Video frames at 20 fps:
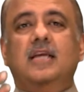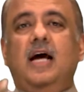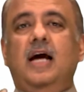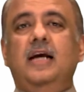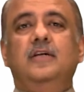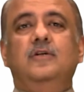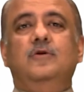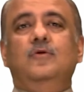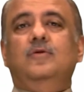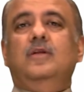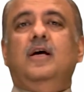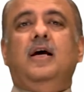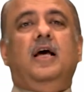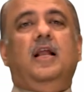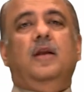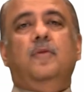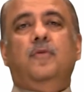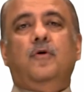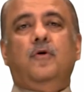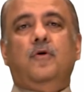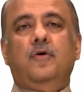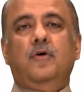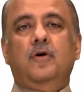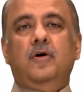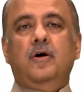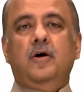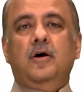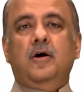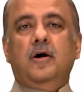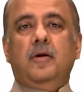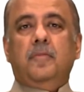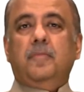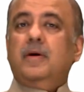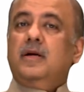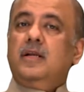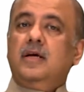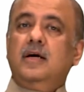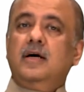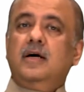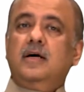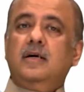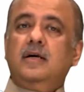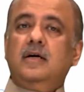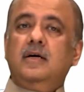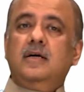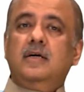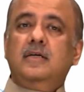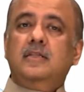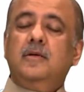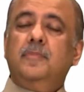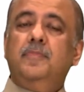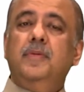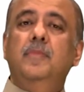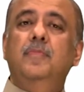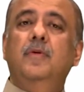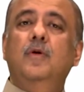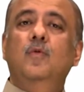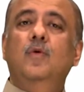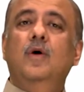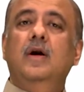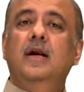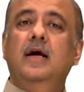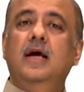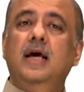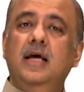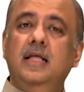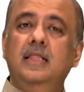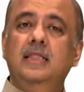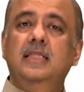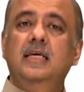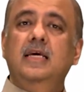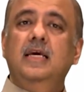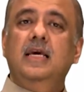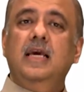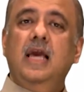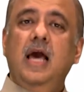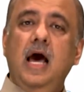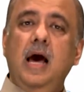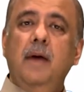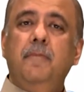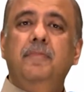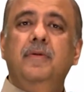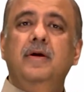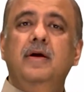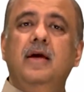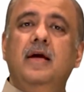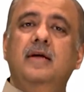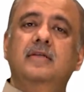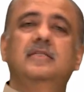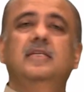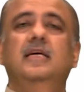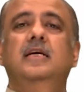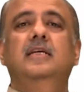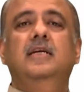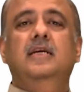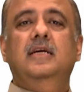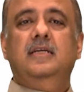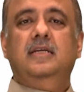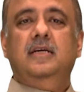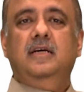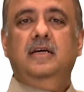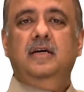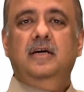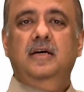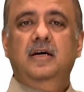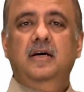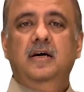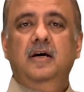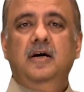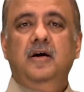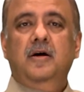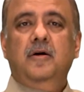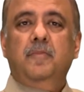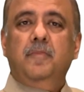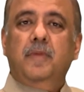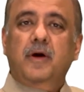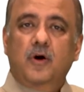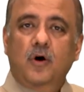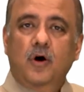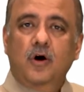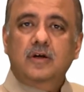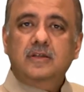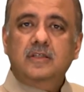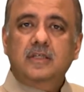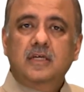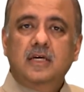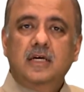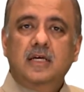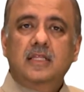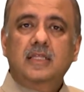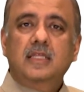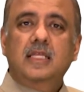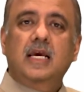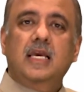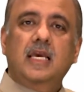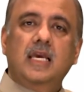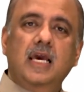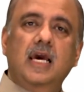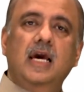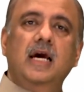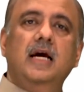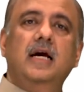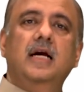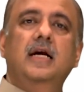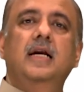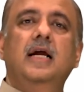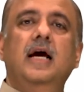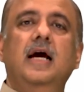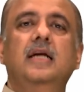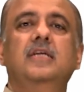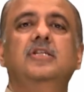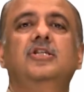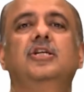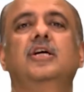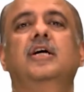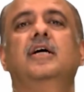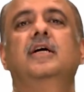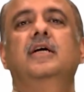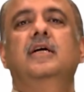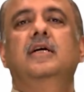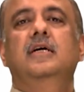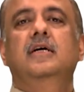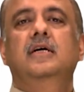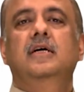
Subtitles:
tied to the elbow. But here, the people were healthy, happy, and satiated because they cared and shared.